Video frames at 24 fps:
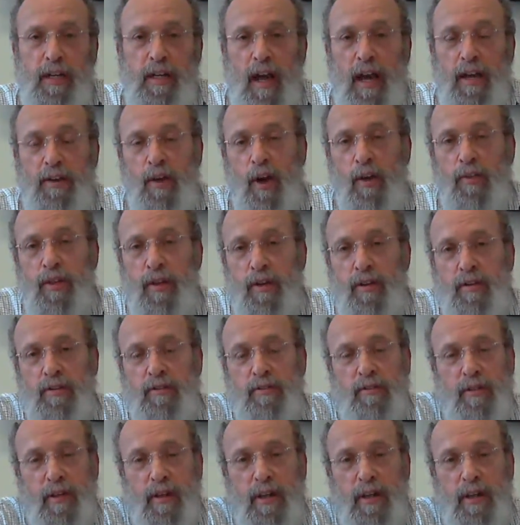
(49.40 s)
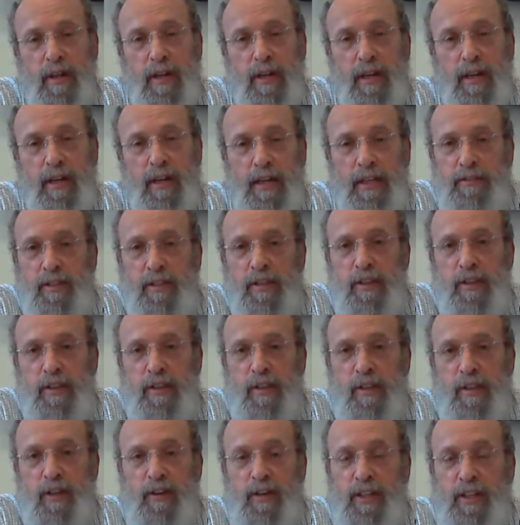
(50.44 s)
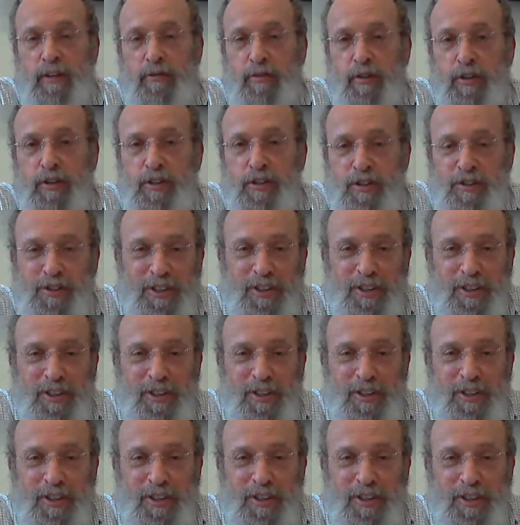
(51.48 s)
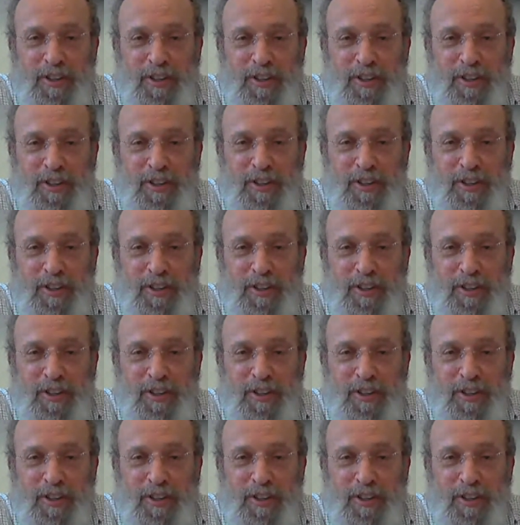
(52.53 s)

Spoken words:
I know that there are differences of